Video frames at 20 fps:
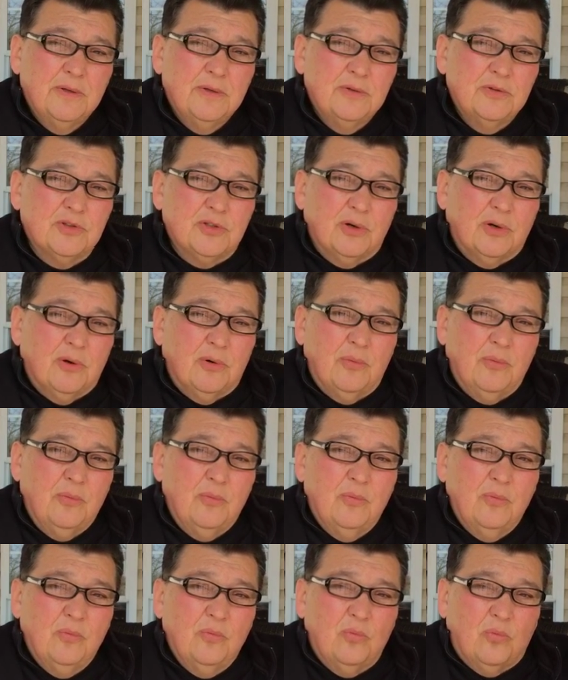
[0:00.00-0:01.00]
So,
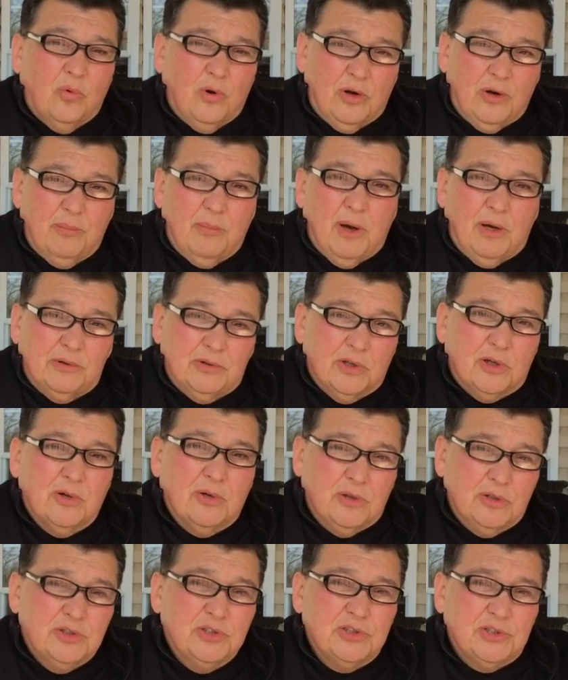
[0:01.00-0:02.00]
what about the
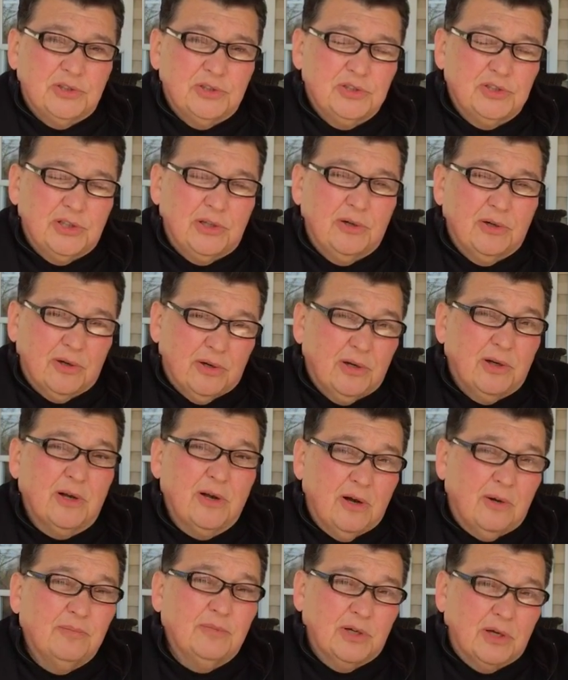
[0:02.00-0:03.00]
Christians that are going to
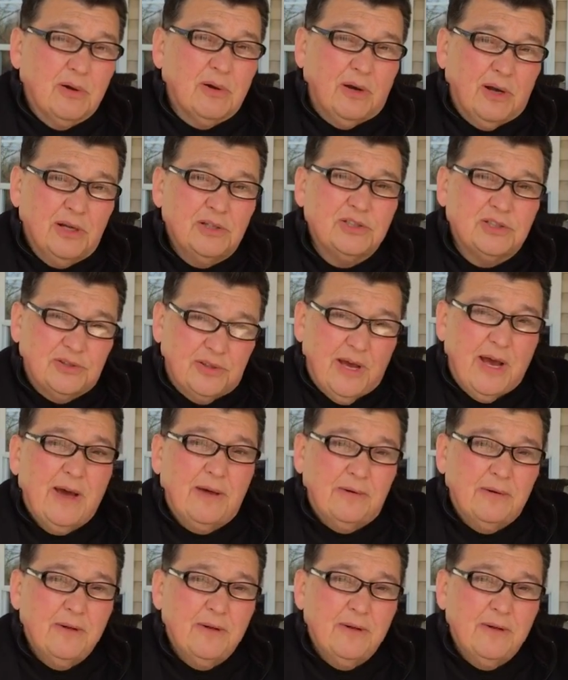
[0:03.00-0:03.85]
come to Christ then?